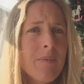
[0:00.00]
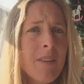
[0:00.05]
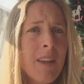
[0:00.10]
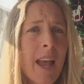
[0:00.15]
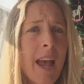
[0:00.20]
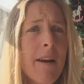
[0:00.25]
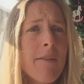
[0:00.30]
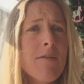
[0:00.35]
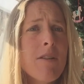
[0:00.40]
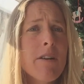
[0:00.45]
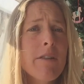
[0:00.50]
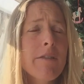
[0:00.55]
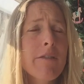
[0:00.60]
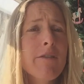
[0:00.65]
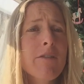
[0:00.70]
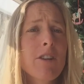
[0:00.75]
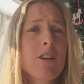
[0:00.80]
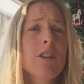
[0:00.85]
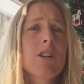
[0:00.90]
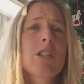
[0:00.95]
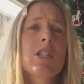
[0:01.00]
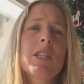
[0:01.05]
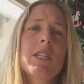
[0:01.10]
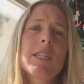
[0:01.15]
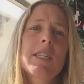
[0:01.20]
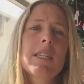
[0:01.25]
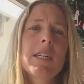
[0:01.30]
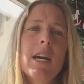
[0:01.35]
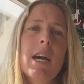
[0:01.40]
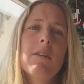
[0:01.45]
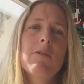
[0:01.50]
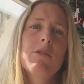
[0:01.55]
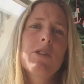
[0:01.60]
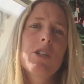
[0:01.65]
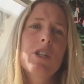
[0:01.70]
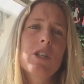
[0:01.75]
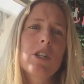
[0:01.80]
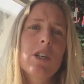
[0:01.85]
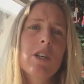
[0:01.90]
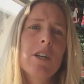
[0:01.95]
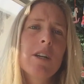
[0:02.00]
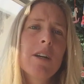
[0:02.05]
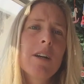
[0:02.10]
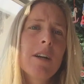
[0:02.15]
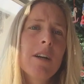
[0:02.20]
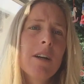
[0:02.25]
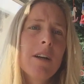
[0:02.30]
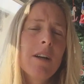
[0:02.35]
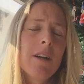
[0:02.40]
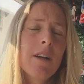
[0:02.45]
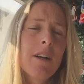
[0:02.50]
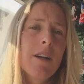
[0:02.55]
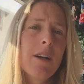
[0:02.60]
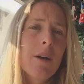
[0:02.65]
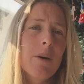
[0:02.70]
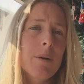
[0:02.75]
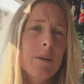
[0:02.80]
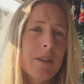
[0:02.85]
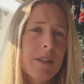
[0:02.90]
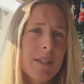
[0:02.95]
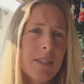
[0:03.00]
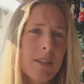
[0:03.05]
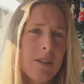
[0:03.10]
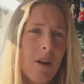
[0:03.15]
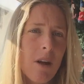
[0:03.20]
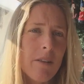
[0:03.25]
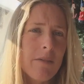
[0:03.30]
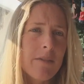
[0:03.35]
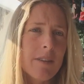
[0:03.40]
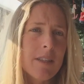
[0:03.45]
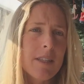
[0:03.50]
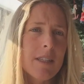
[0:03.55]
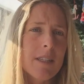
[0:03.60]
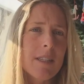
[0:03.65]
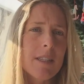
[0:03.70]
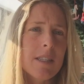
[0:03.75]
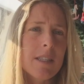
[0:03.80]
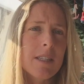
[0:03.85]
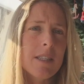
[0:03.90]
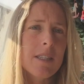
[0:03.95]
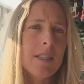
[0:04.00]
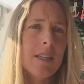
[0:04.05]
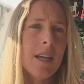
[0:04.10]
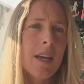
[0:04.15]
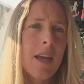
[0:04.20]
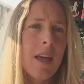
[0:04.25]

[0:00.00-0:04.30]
have their first encounter with these dolphins,